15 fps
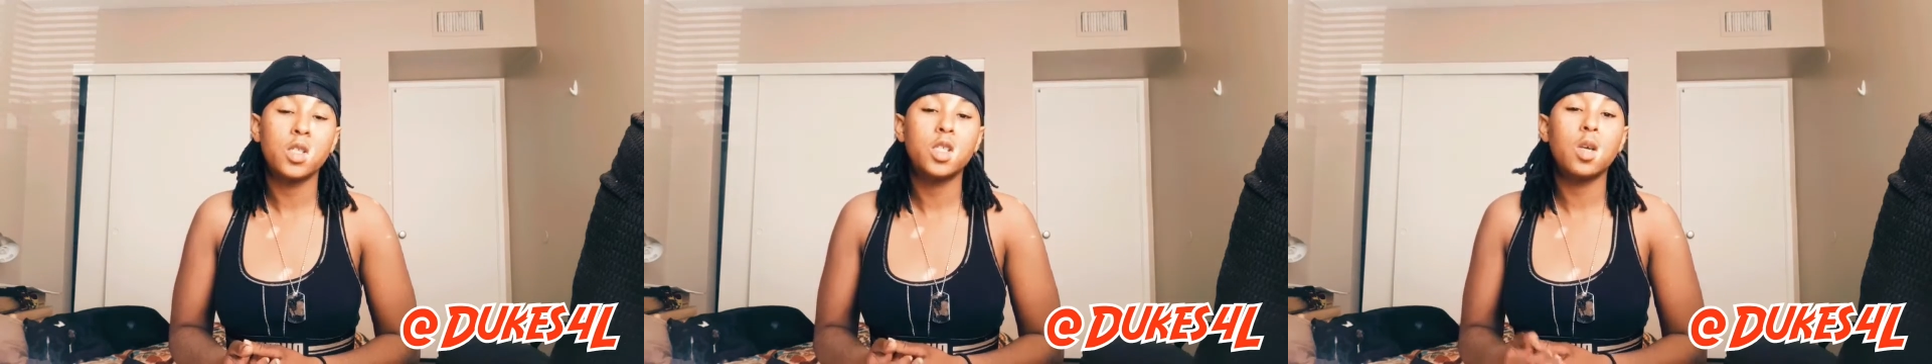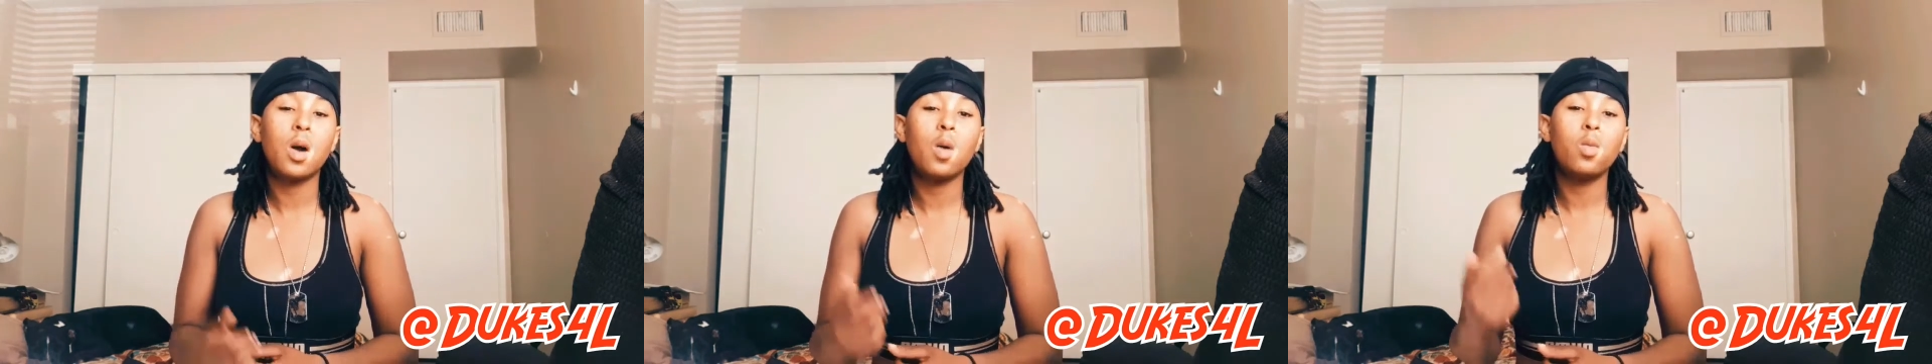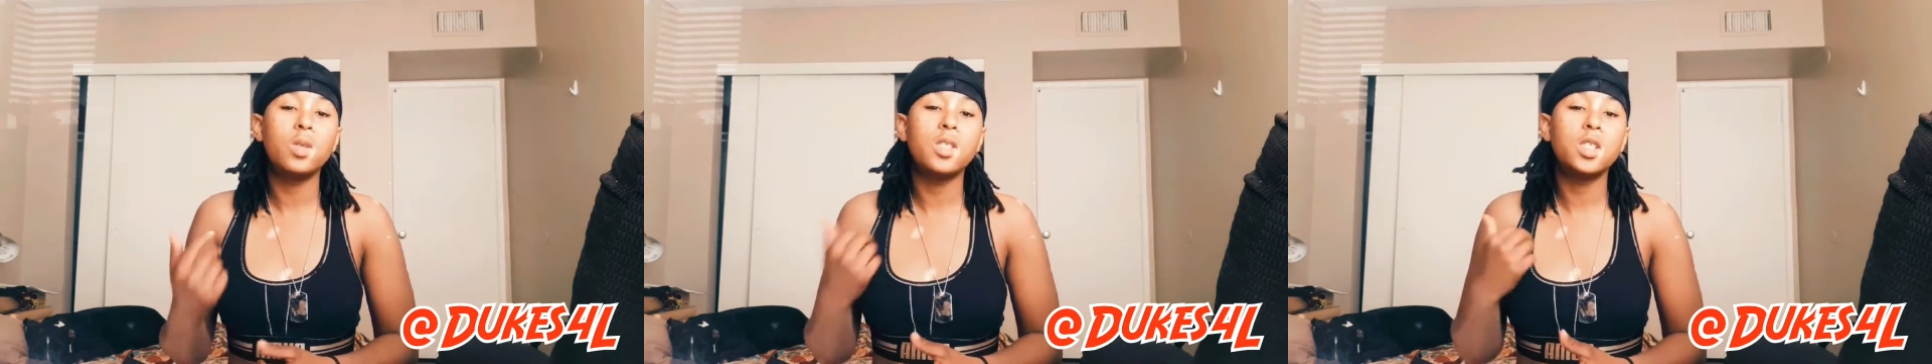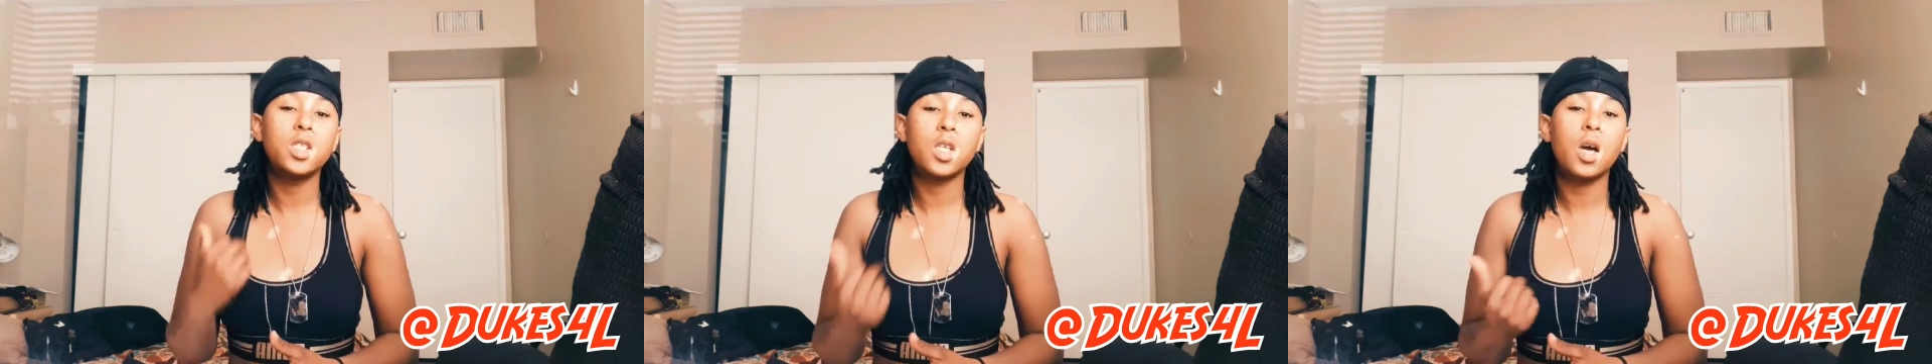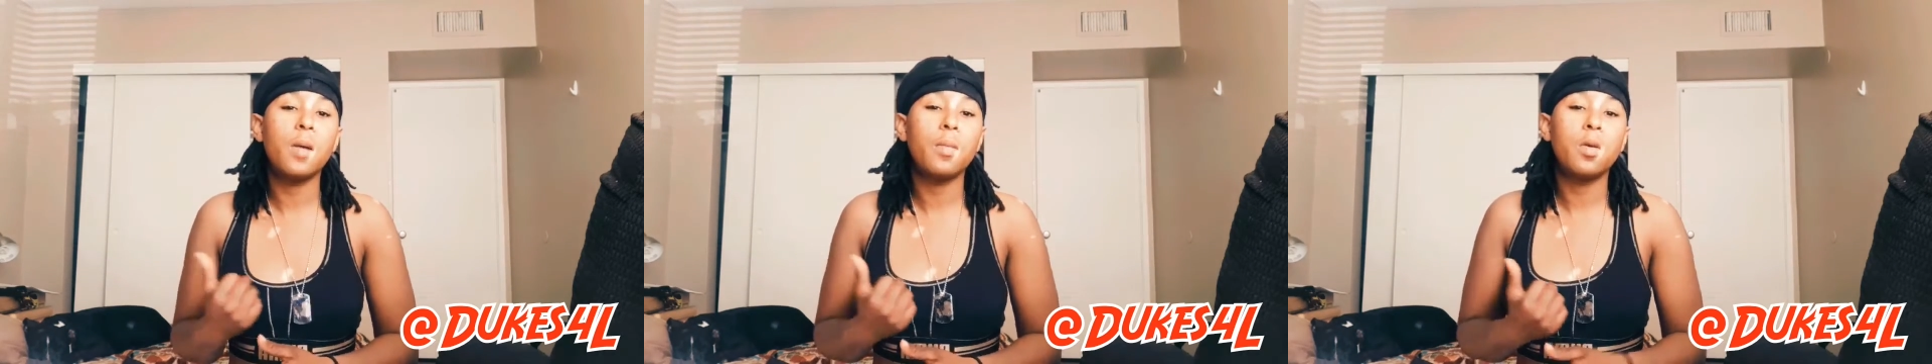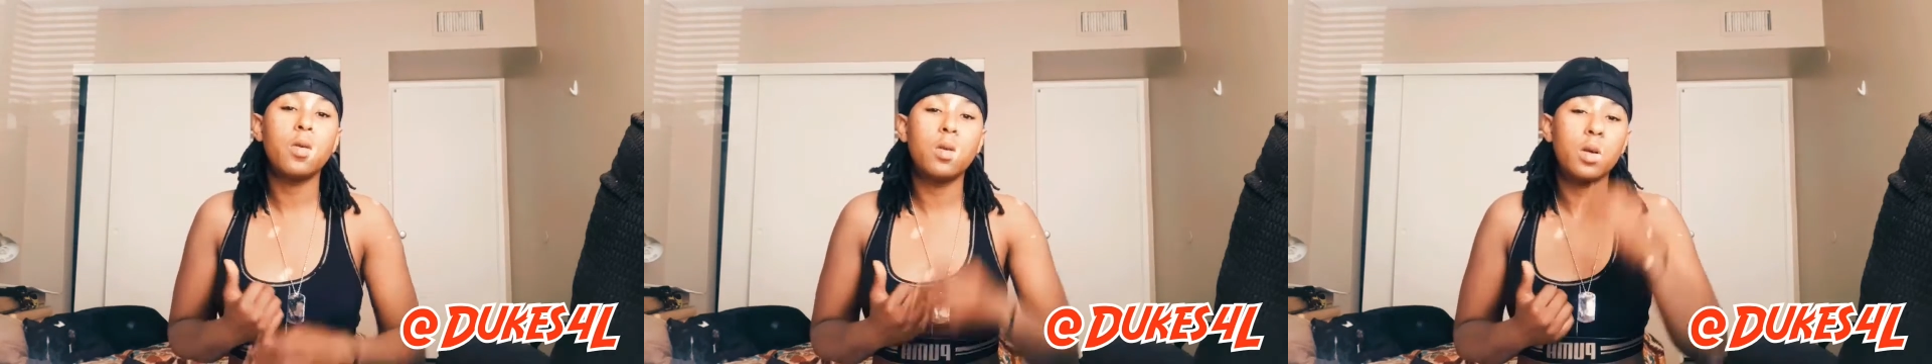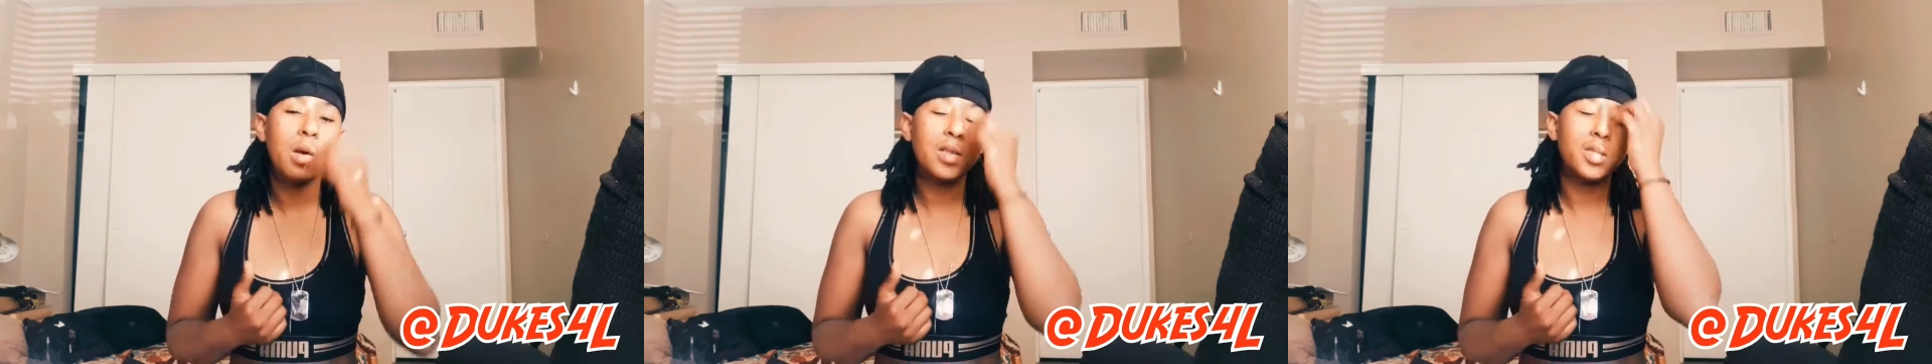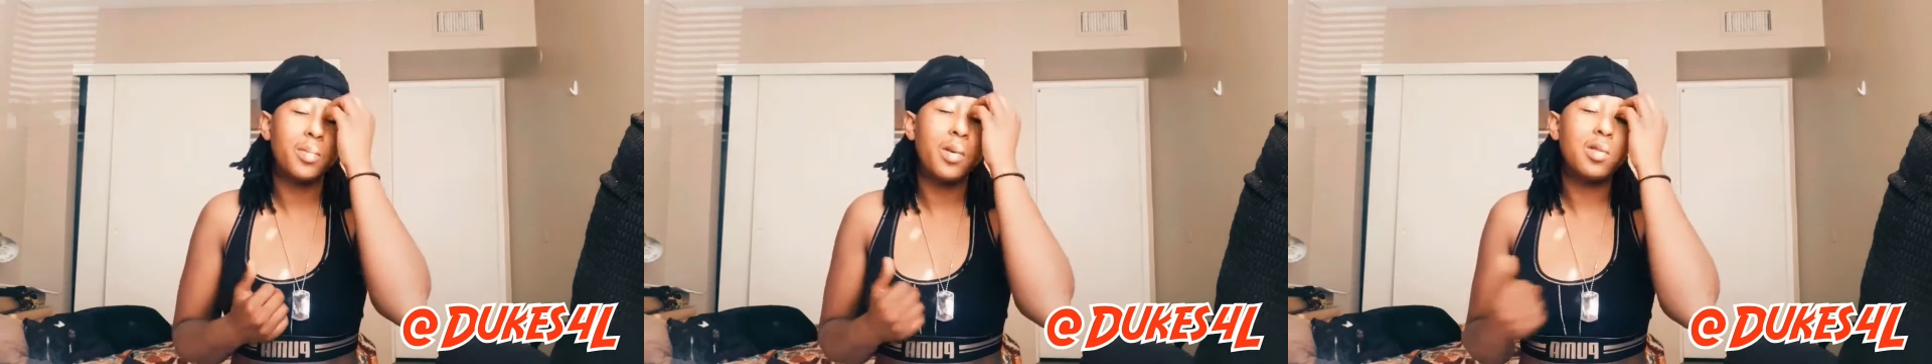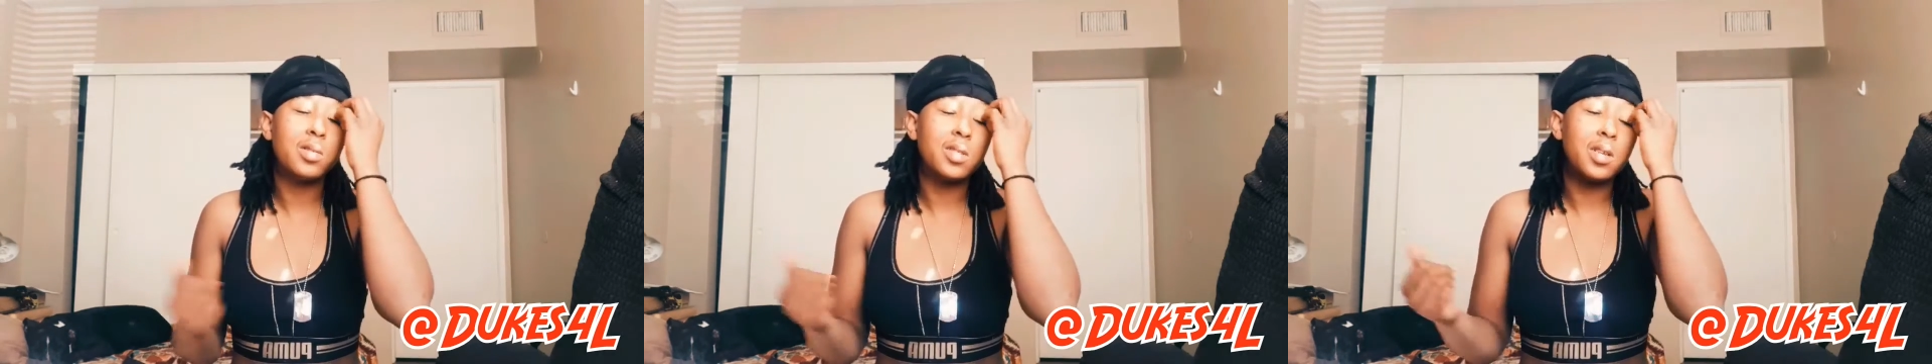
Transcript: so I went to Job Corps. I was supposed